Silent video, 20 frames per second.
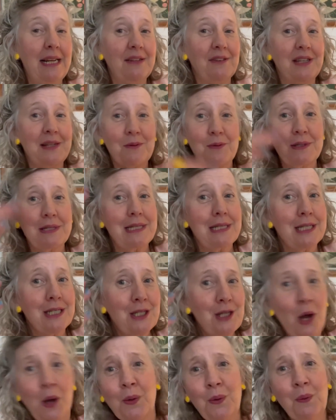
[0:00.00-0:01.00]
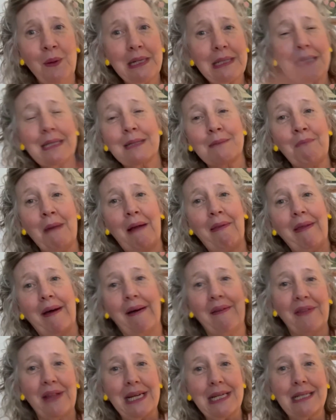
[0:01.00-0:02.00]
There was no one's
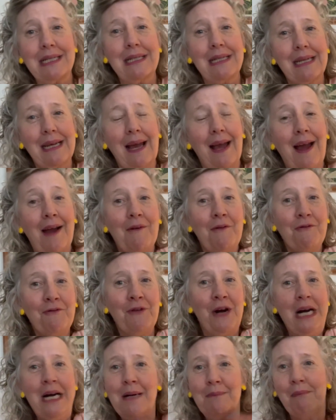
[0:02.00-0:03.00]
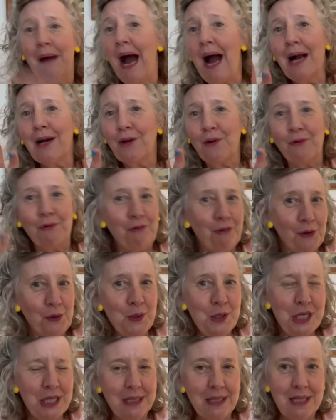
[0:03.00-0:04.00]
mother that didn't have Margaret
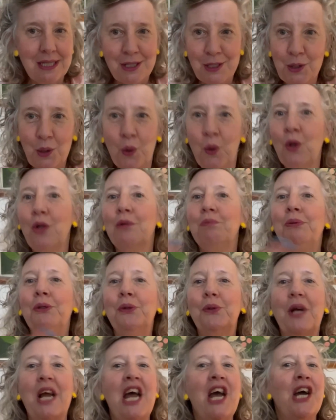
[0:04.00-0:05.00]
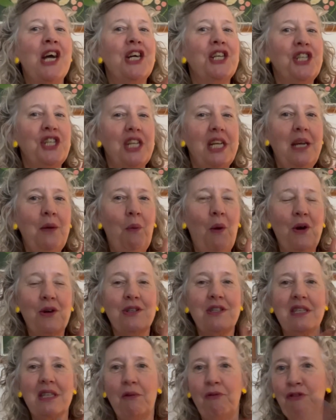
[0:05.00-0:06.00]
Fulton's cookbook. She
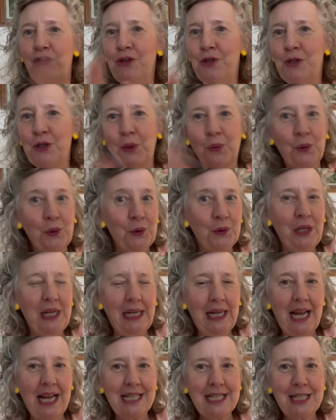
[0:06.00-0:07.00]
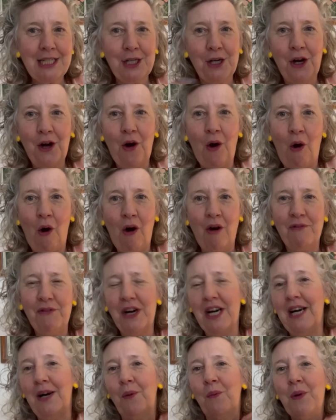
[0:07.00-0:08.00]
was the food or cooking editor of
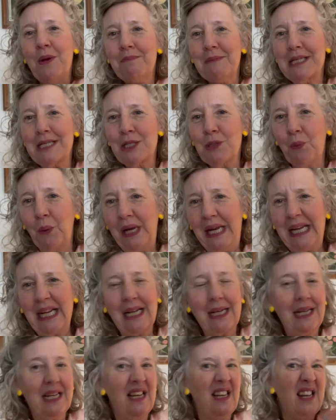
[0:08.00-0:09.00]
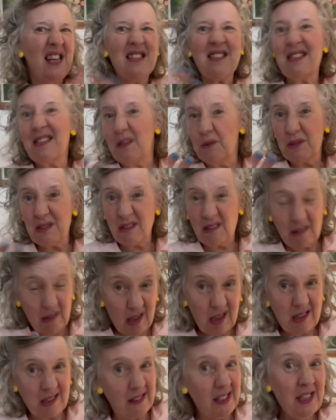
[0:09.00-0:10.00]
Women's Weekly. Yes, there was a
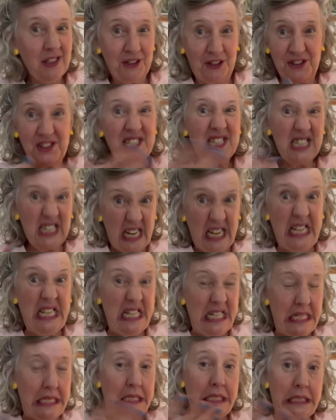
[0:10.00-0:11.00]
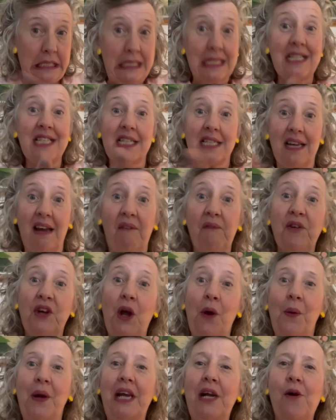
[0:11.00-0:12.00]
lot of, you know, tin stuff
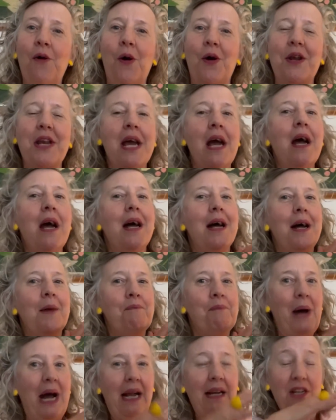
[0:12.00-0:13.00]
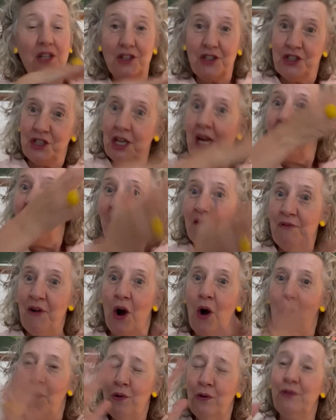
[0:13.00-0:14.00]
going on, but she
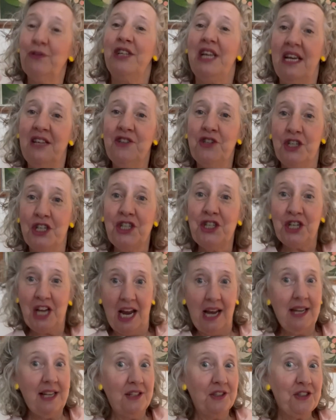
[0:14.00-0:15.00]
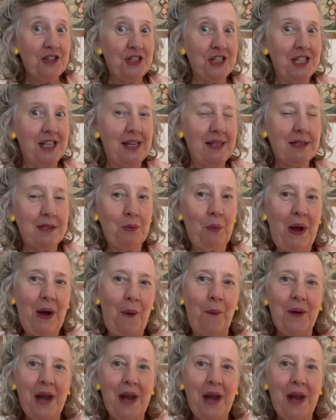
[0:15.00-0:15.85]
evolved and she changed as well.